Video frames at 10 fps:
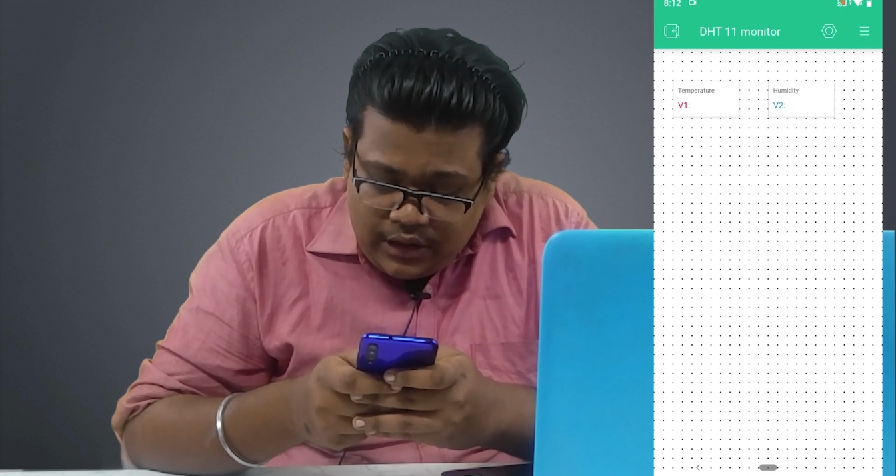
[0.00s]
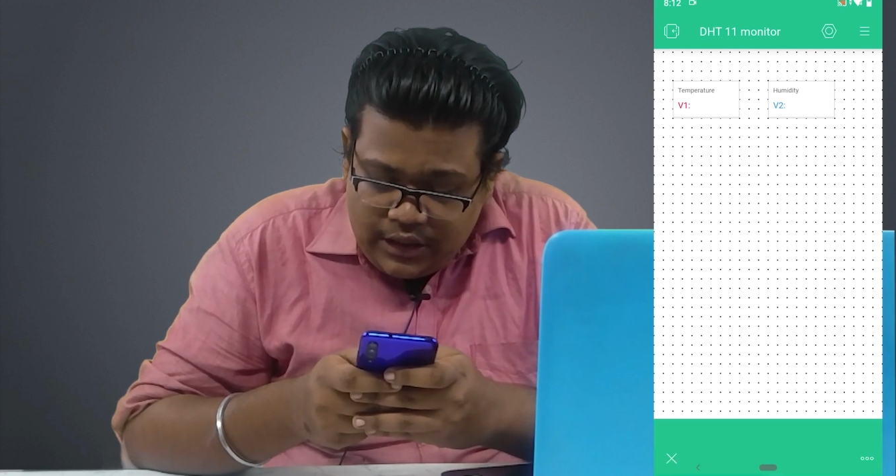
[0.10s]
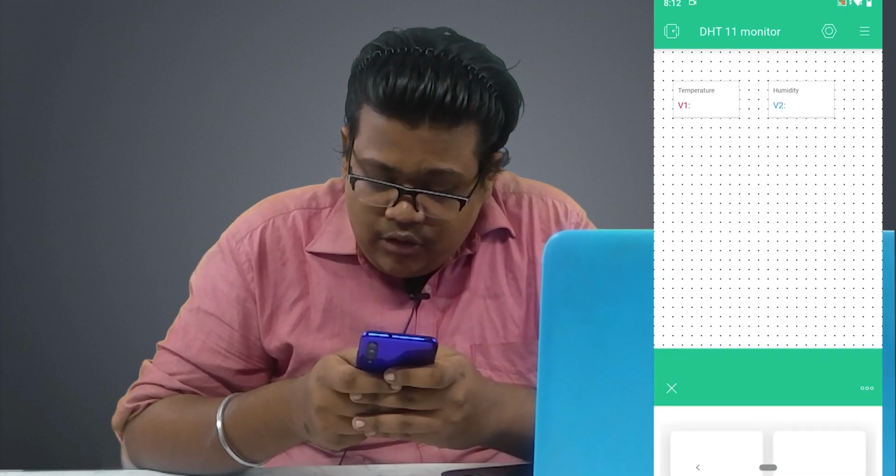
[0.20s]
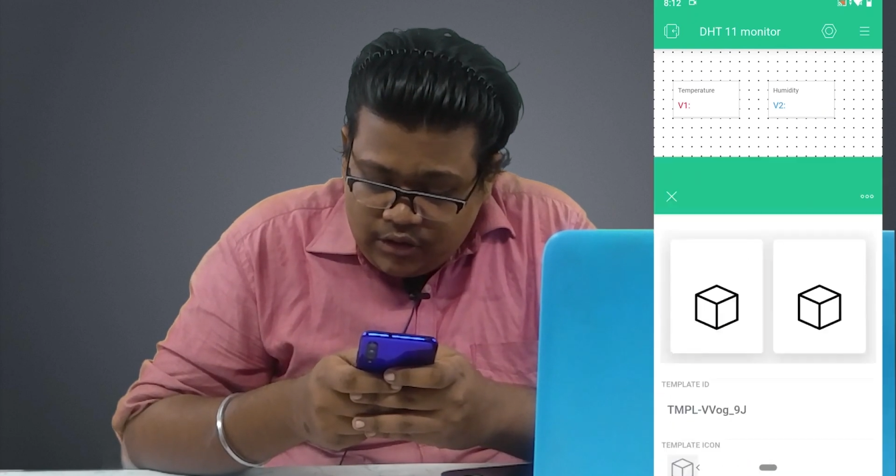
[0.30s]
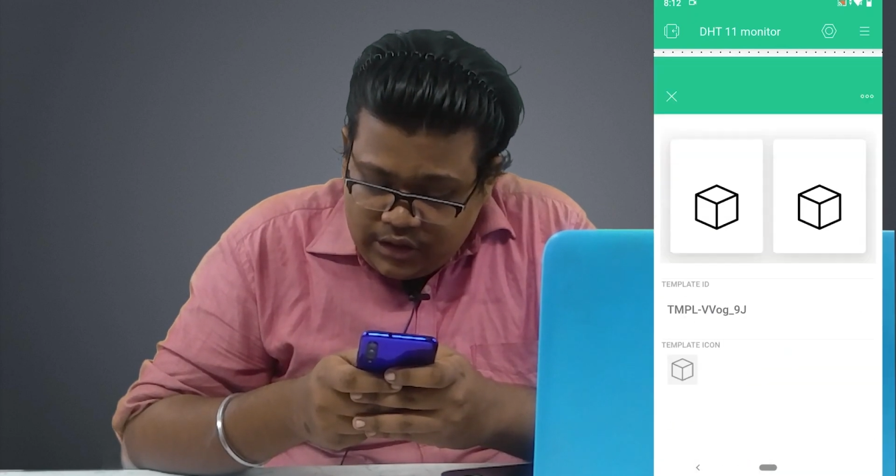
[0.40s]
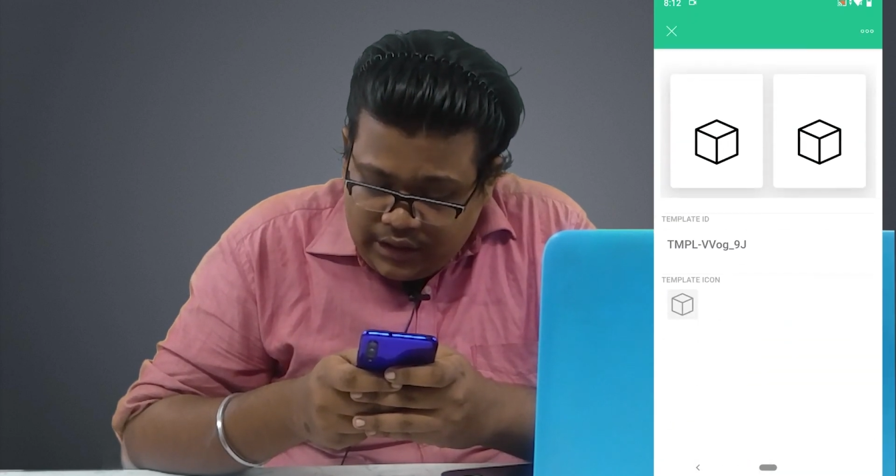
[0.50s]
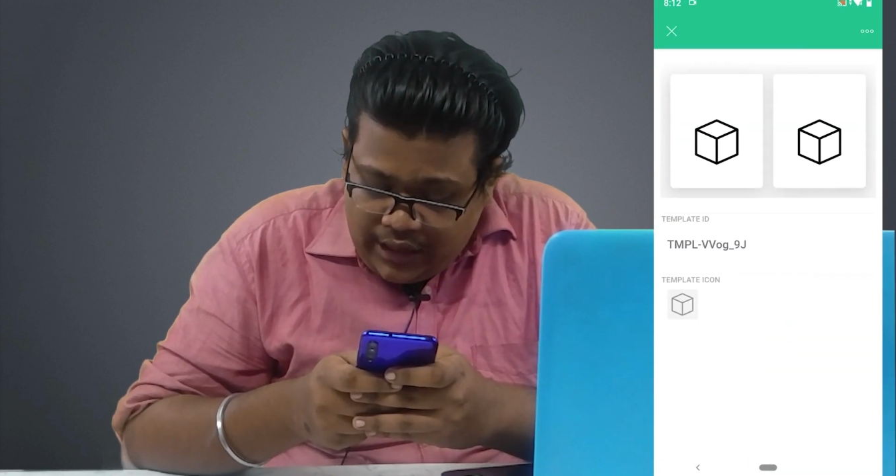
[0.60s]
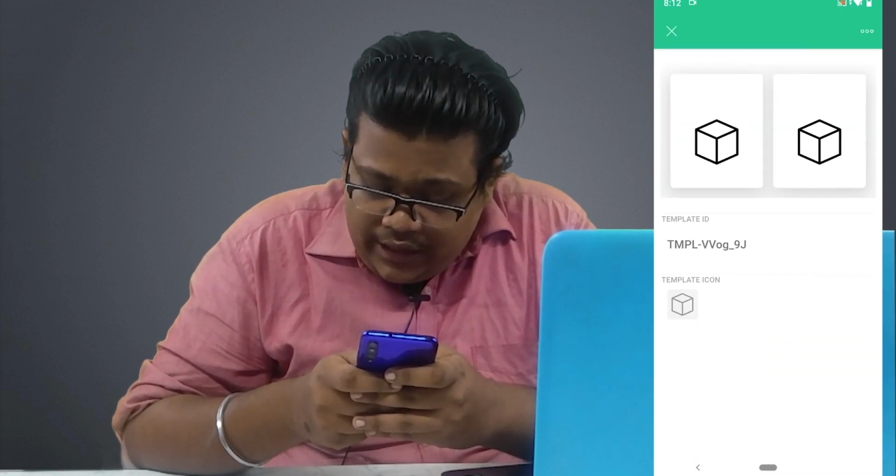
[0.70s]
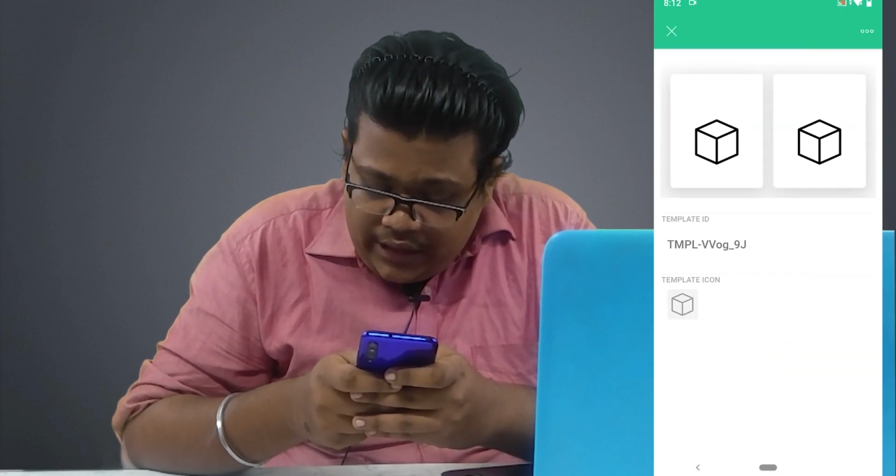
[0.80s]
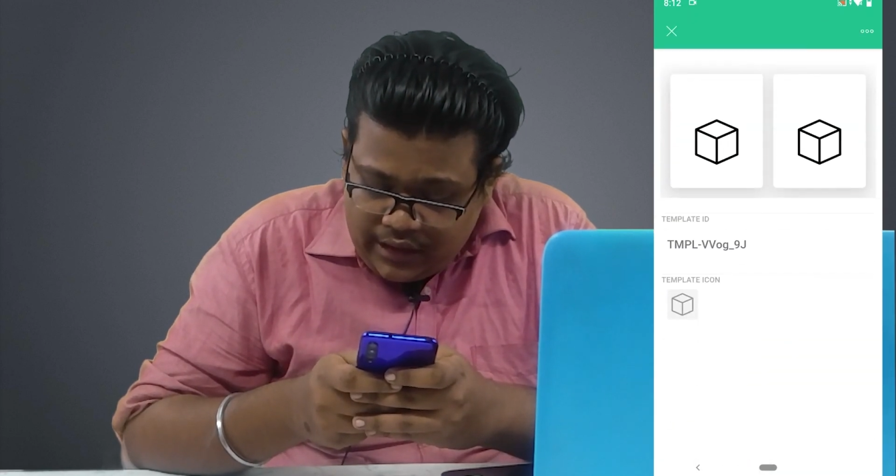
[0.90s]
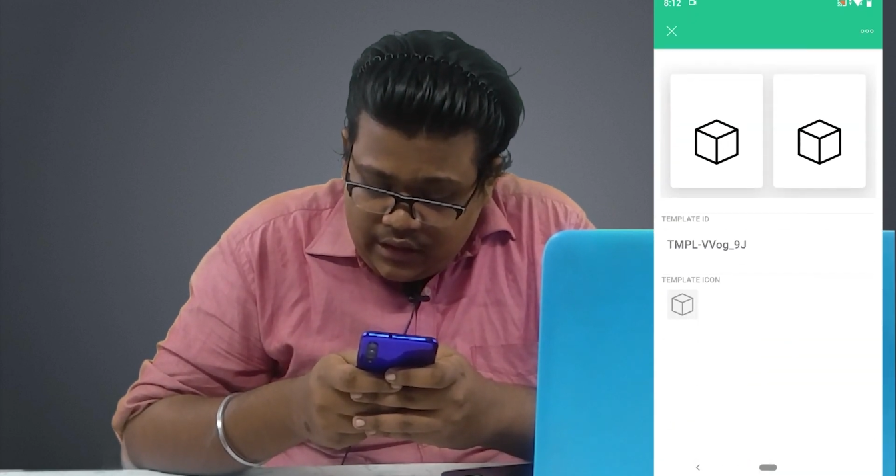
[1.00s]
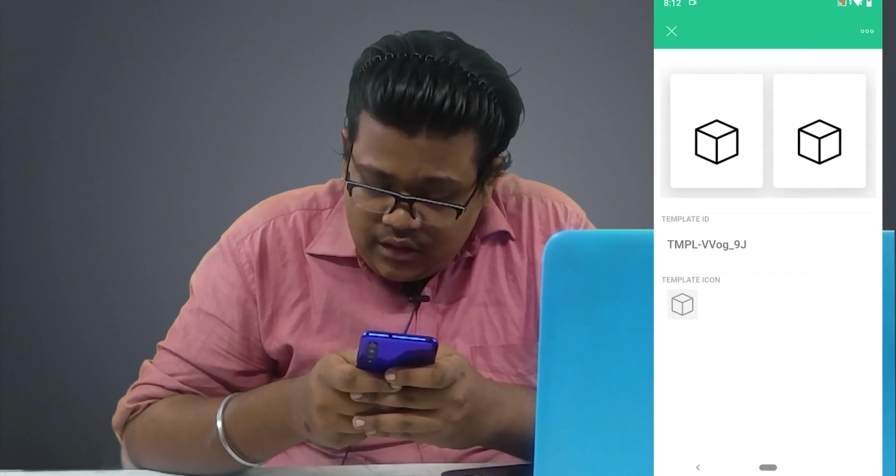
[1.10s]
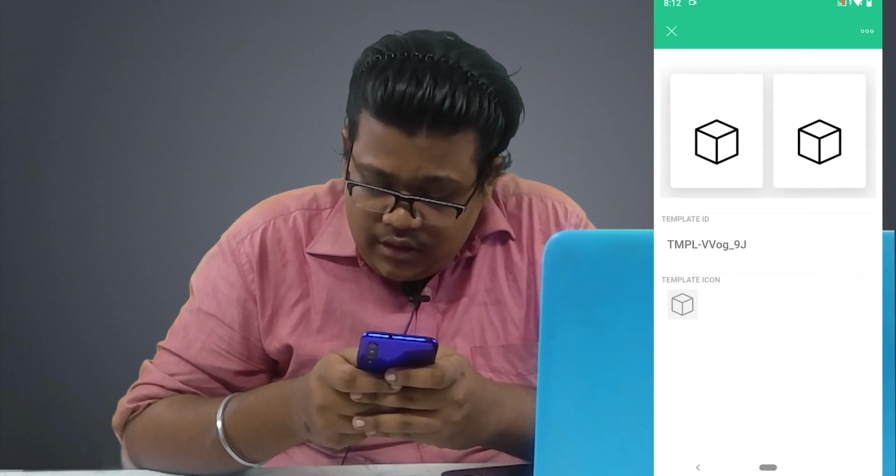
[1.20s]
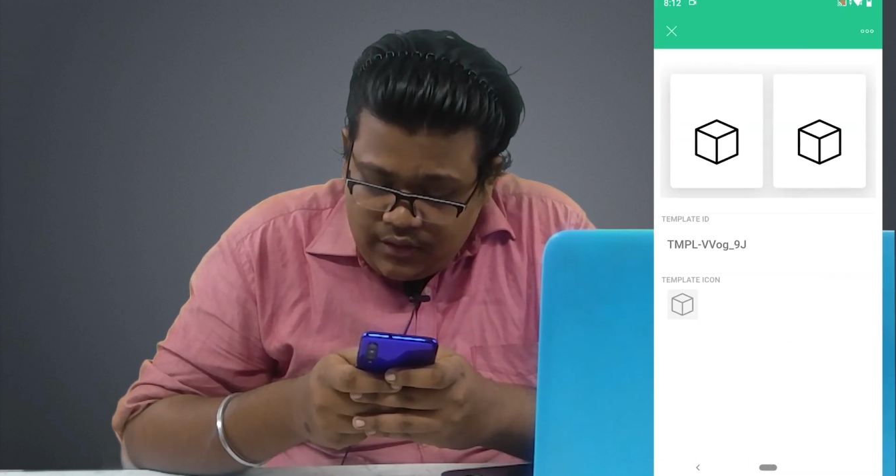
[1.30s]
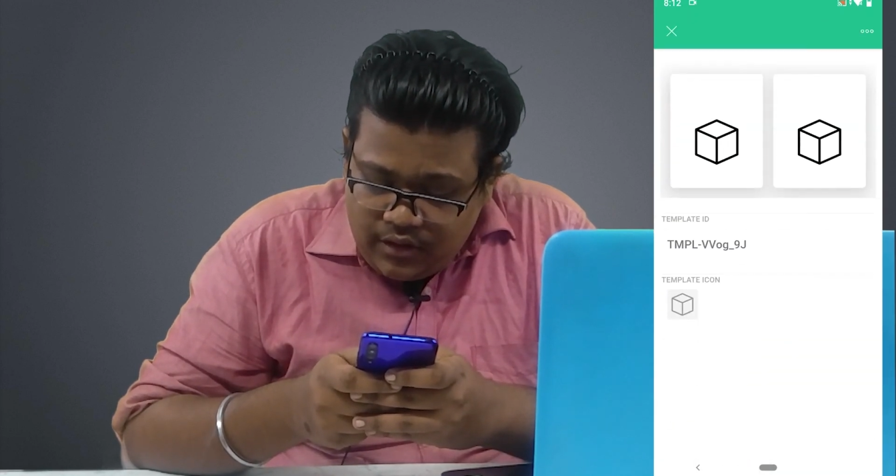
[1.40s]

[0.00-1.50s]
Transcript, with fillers: click on the NUT icon.